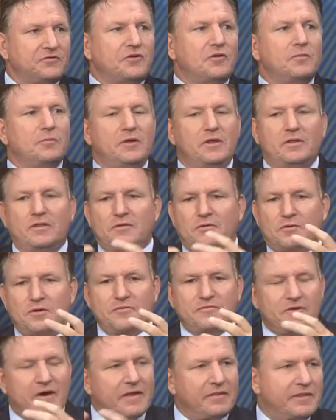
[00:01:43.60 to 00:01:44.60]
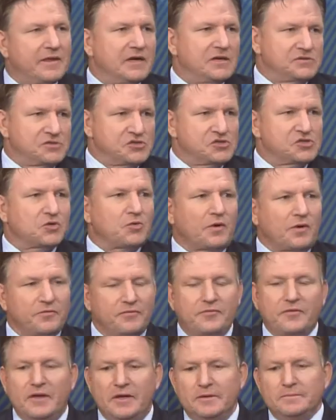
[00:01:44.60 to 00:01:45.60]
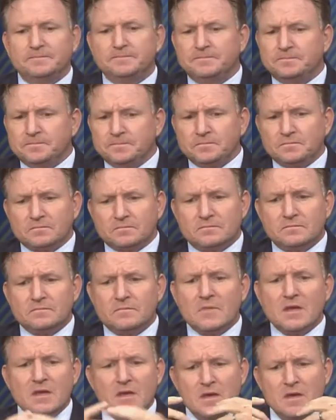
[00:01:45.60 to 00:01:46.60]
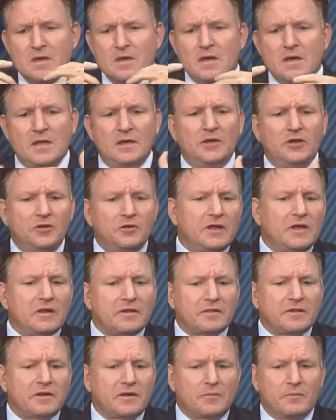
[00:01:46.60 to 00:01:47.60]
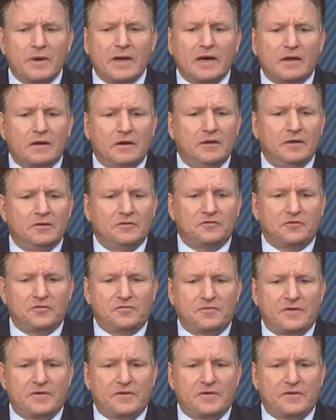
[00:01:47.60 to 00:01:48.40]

going to be 35,000 square feet. And the unique thing about it is the